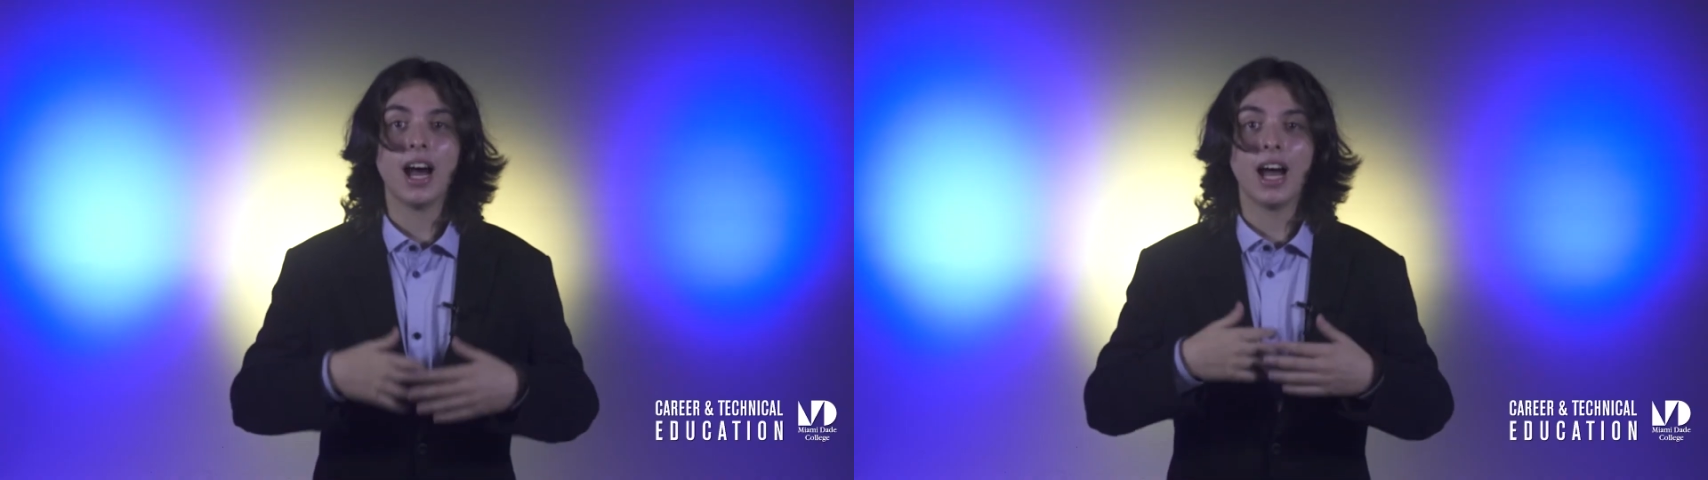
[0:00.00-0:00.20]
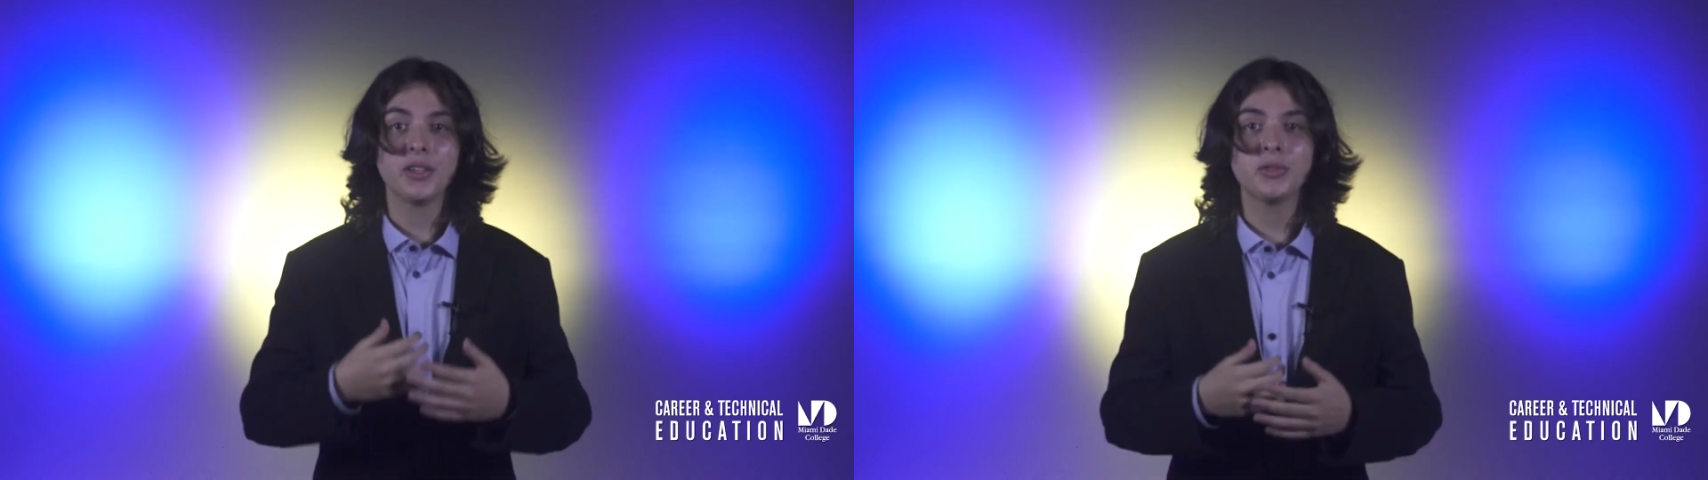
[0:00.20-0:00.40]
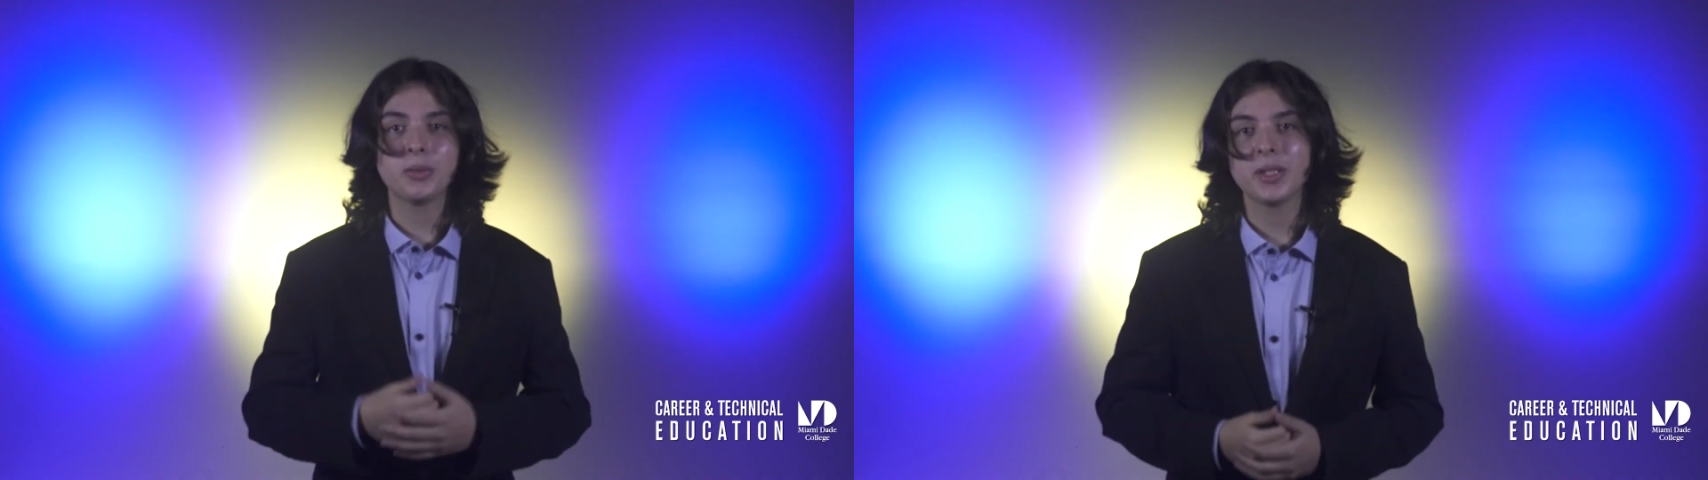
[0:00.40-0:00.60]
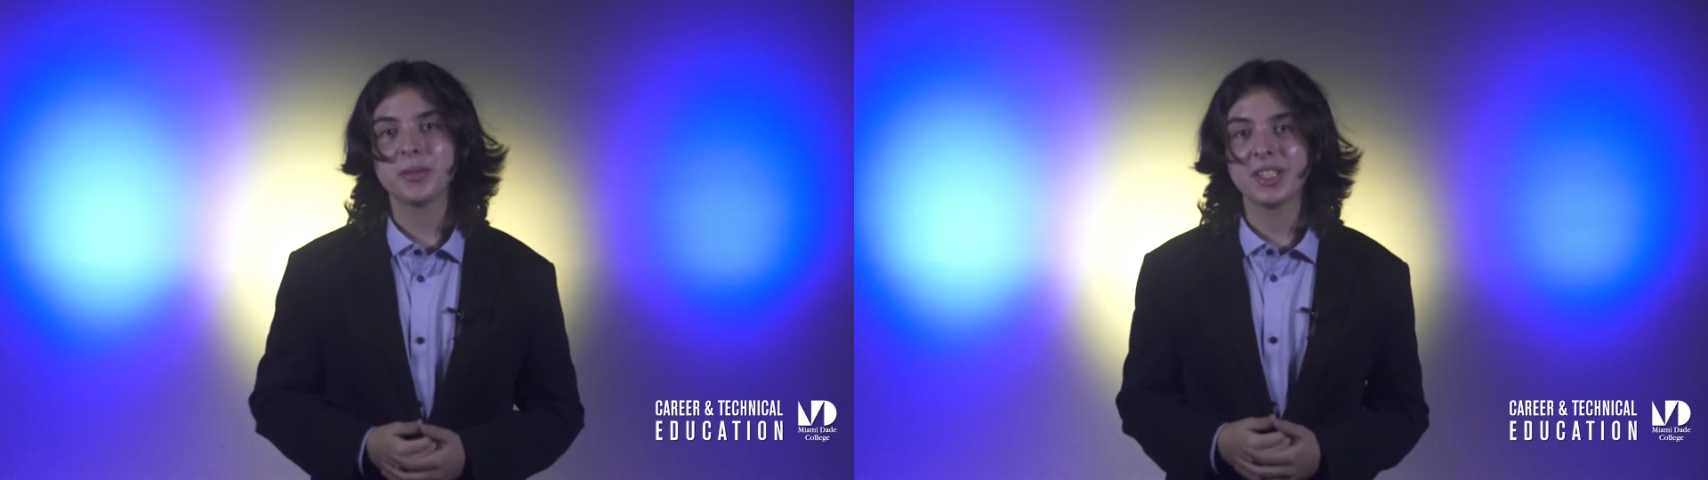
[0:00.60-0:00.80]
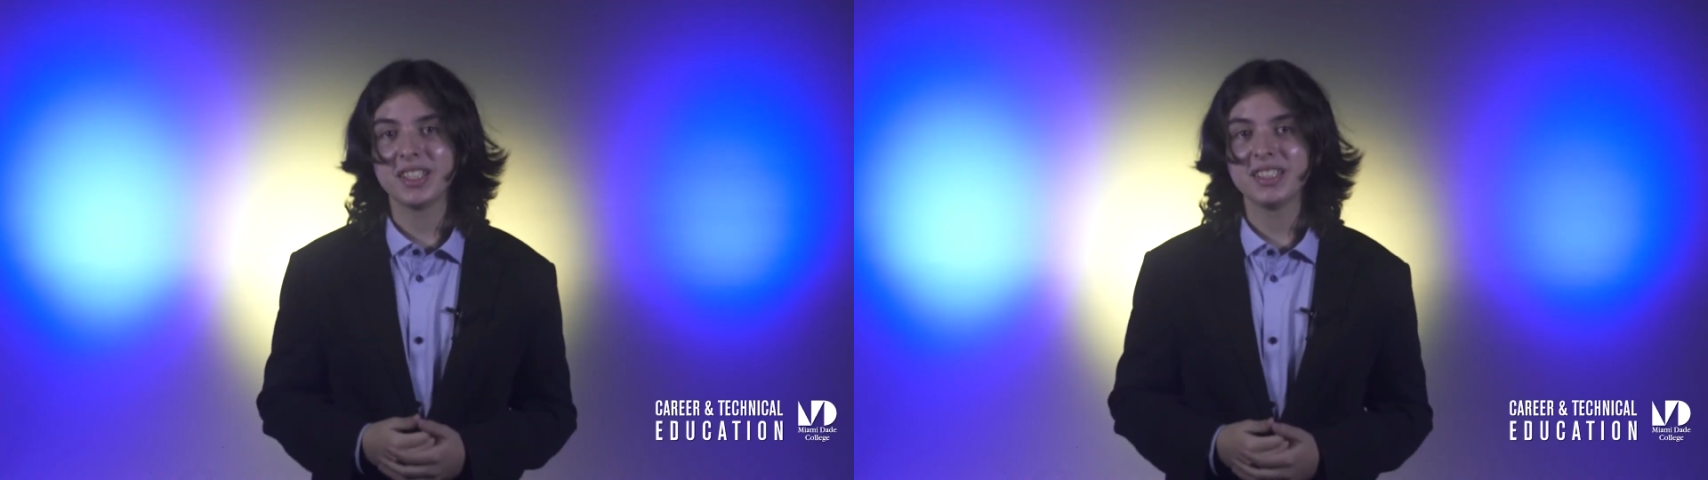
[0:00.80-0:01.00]
I knew from the
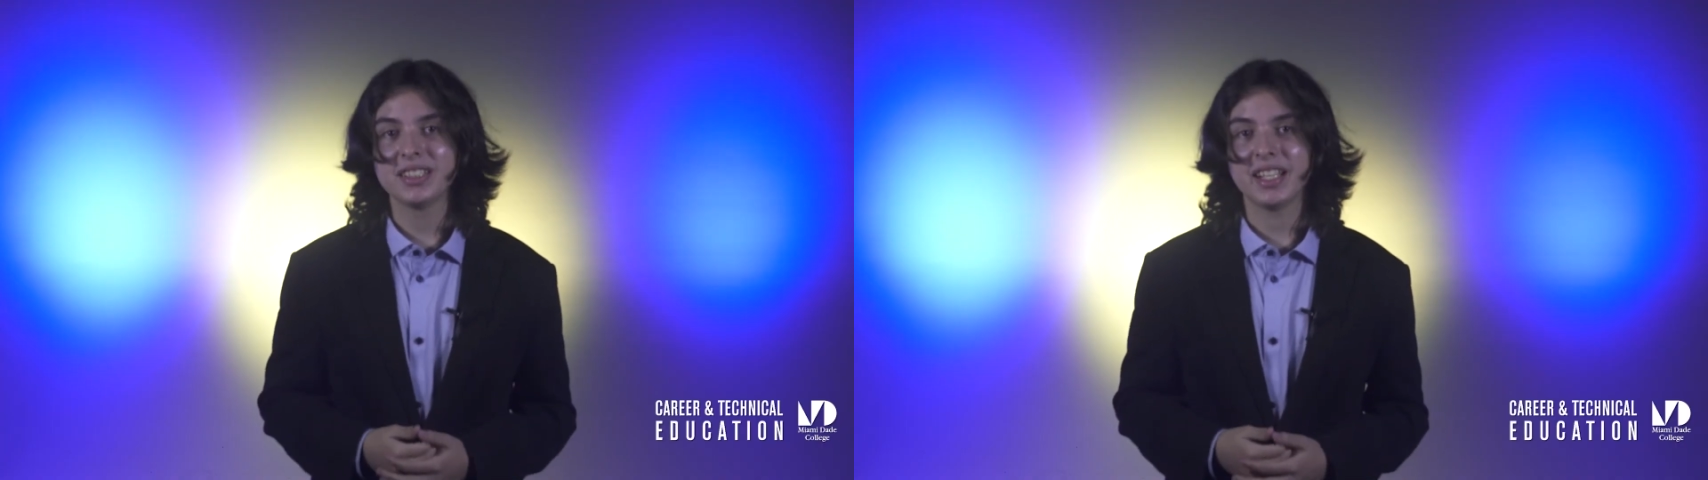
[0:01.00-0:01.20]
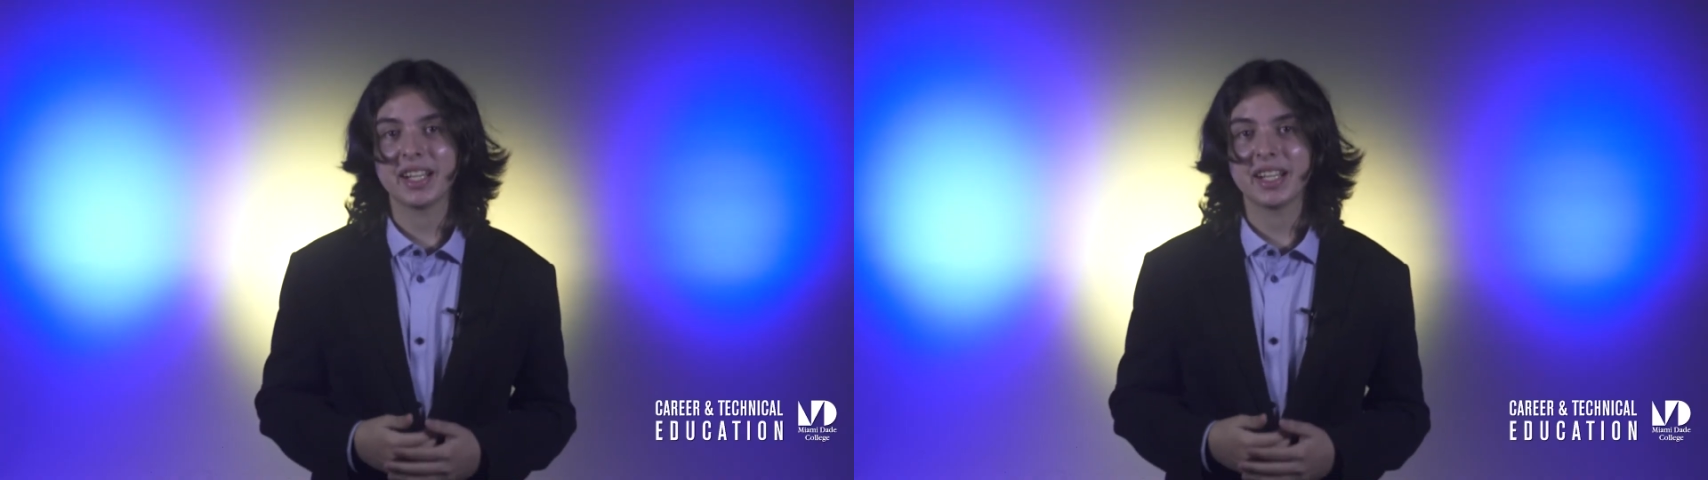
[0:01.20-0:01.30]
beginning that I